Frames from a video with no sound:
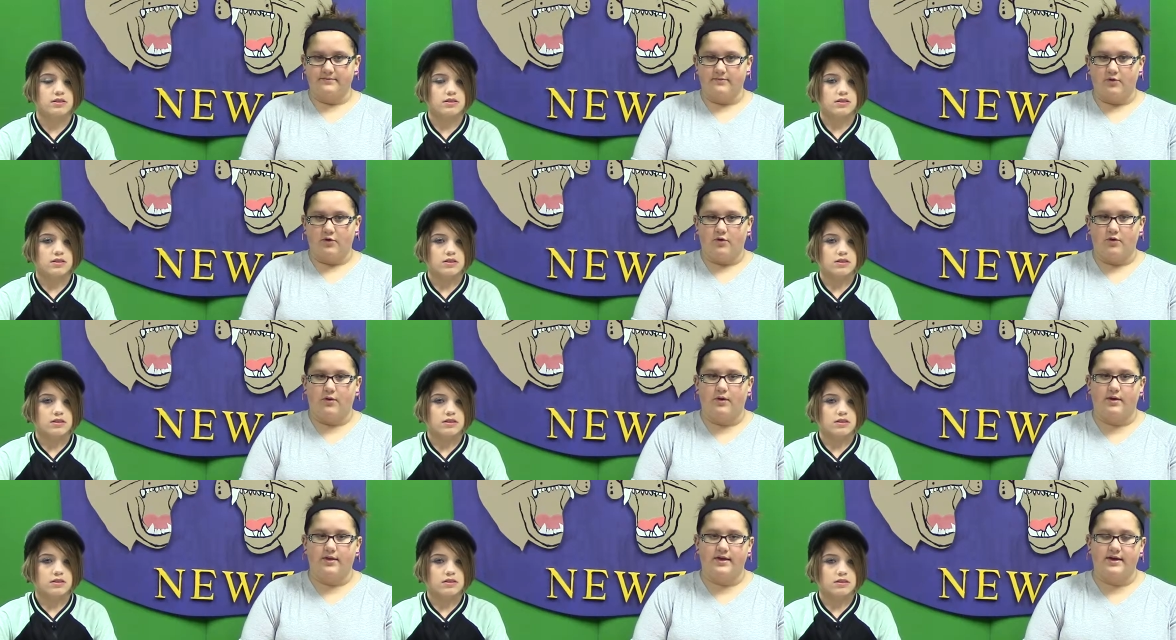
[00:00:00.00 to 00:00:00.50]

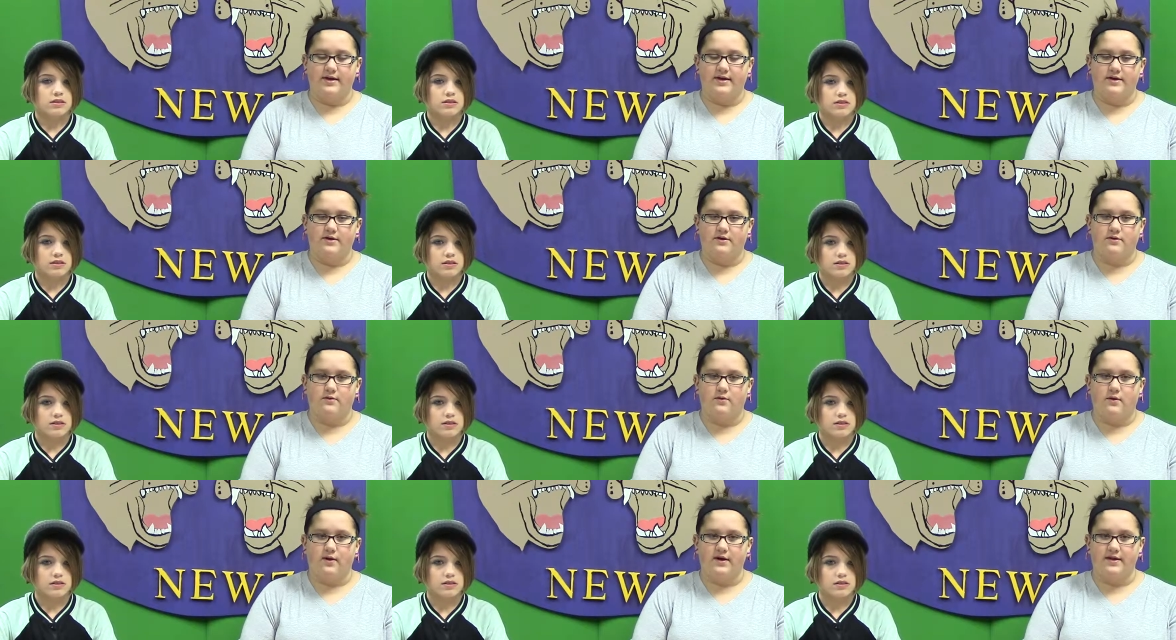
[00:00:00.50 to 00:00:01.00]

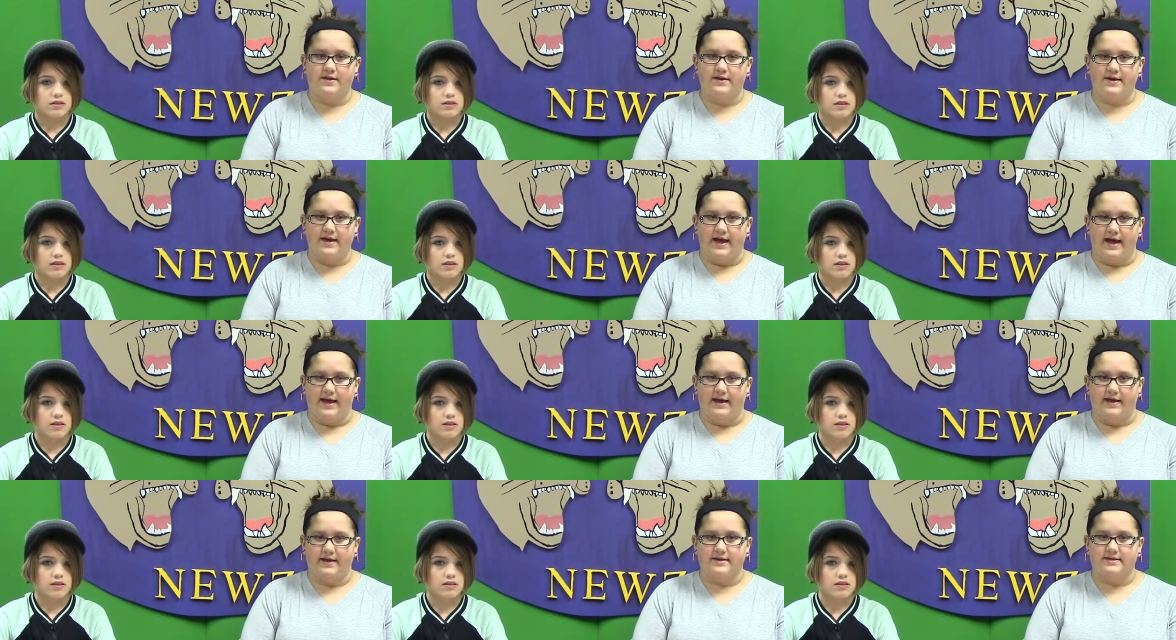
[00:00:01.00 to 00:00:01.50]
Speaker 1: Quote, quote of the
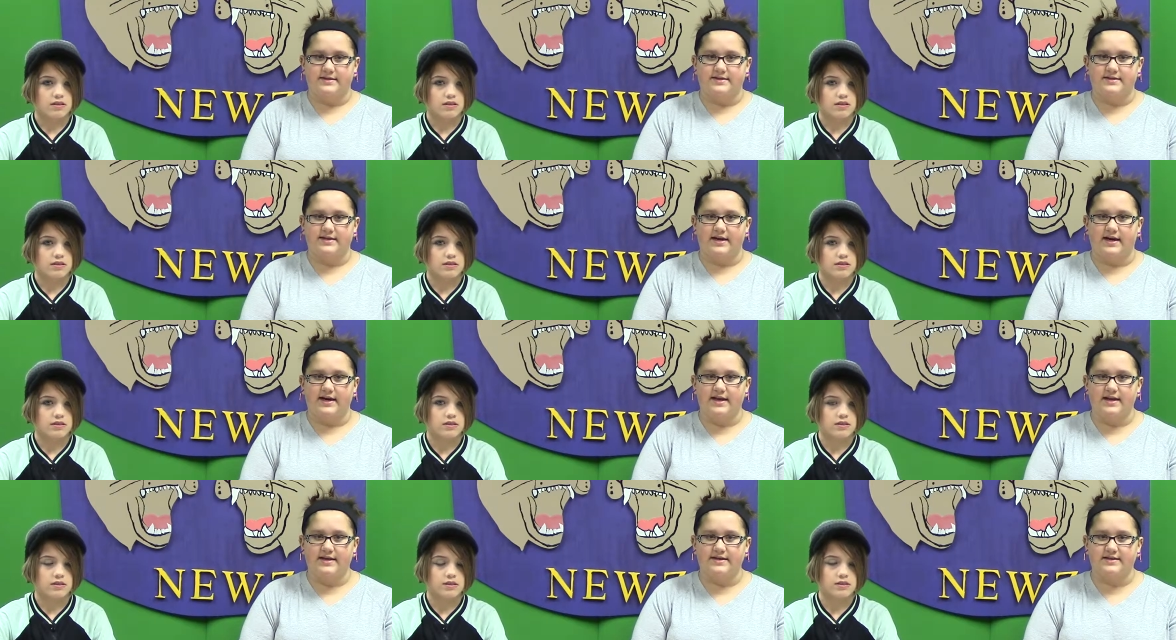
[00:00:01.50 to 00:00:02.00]
day,
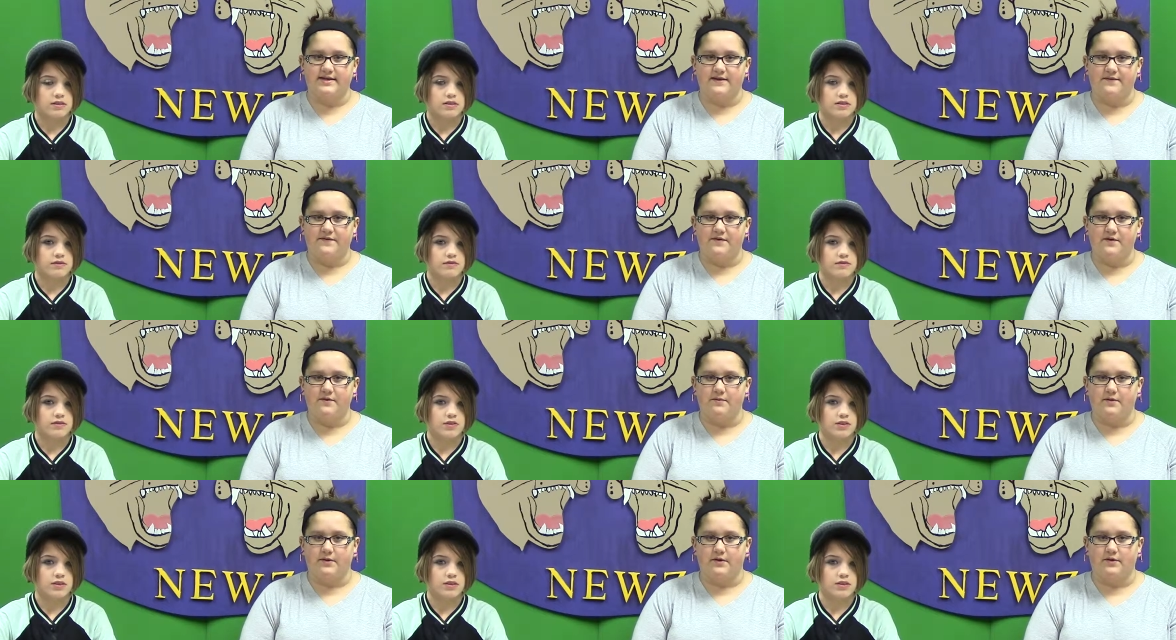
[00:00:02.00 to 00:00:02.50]
study as if
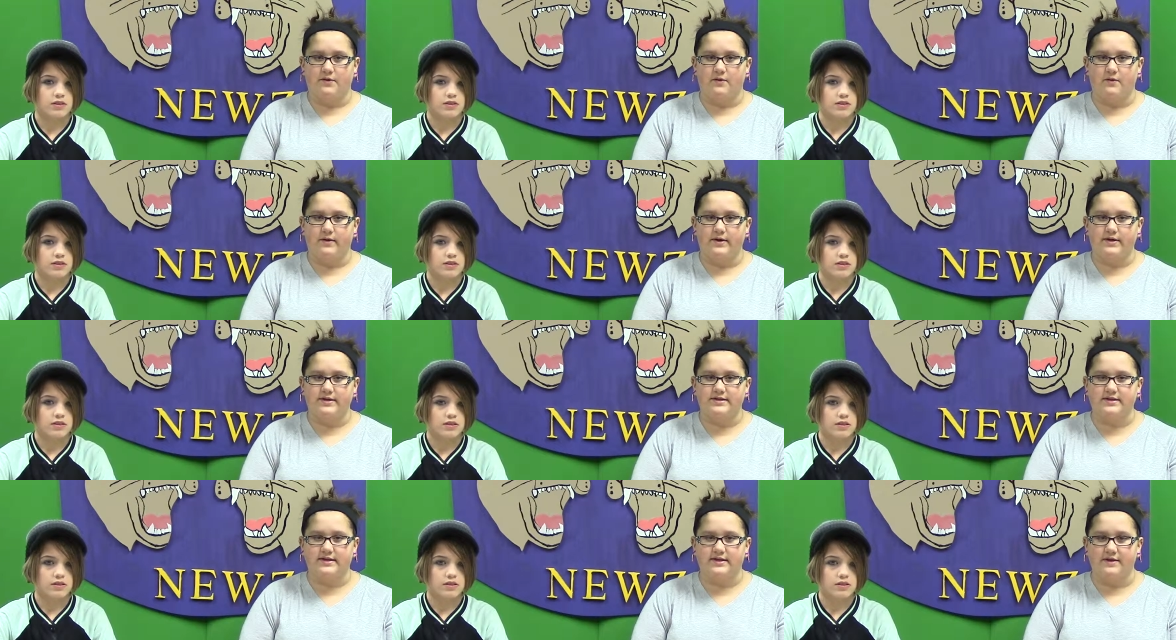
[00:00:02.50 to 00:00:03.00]
you were
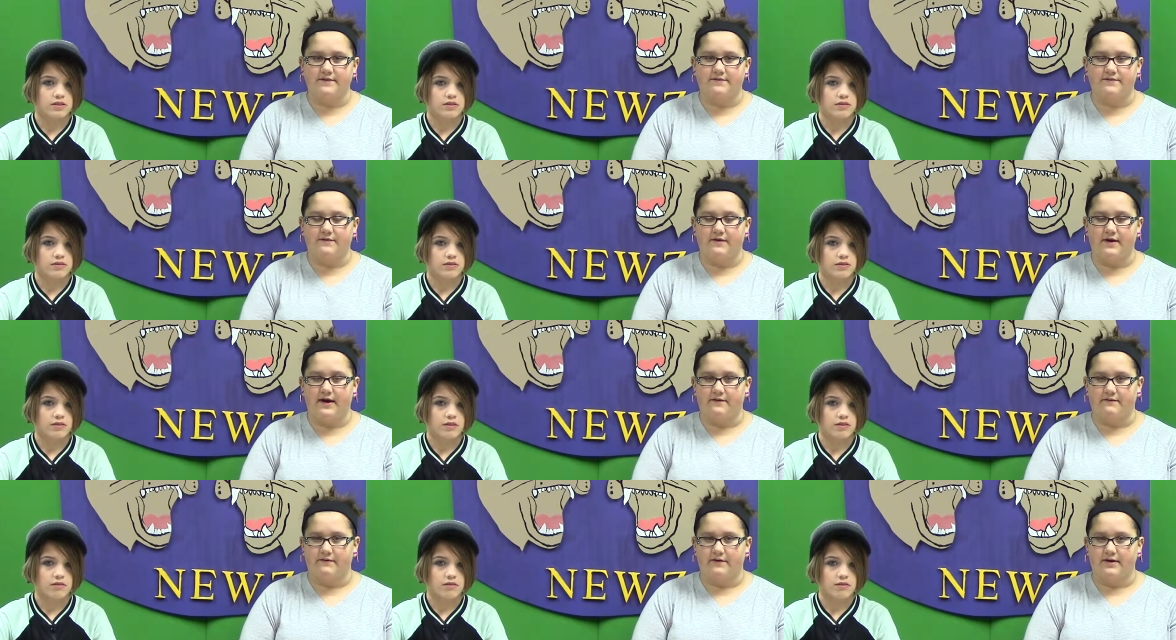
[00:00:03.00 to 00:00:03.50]
going to live
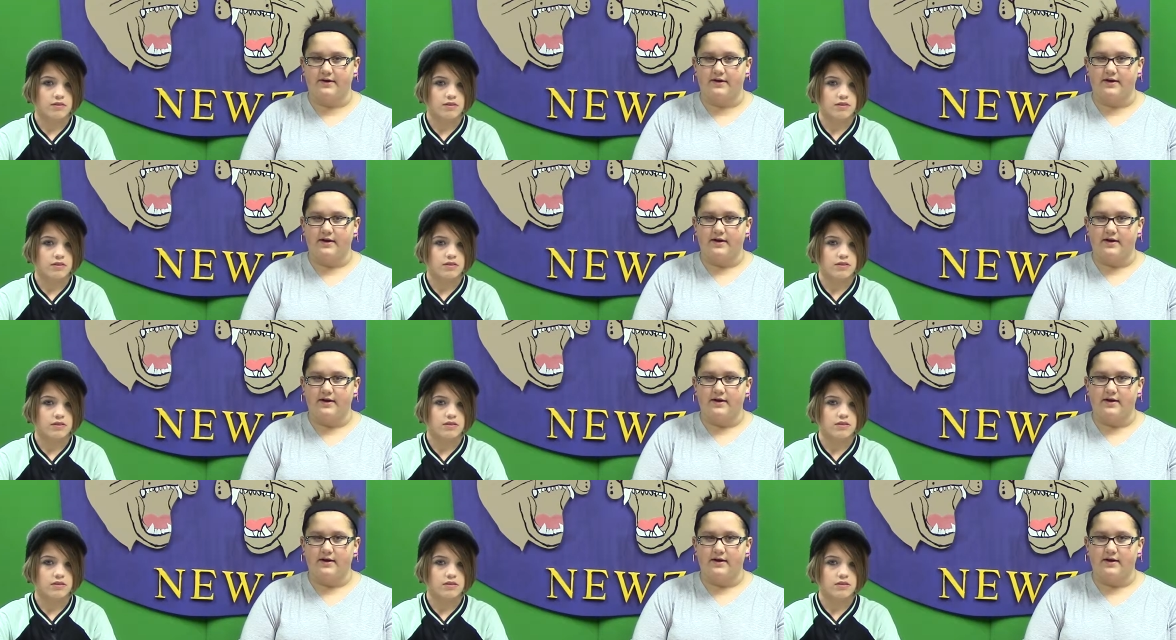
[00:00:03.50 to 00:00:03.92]
forever.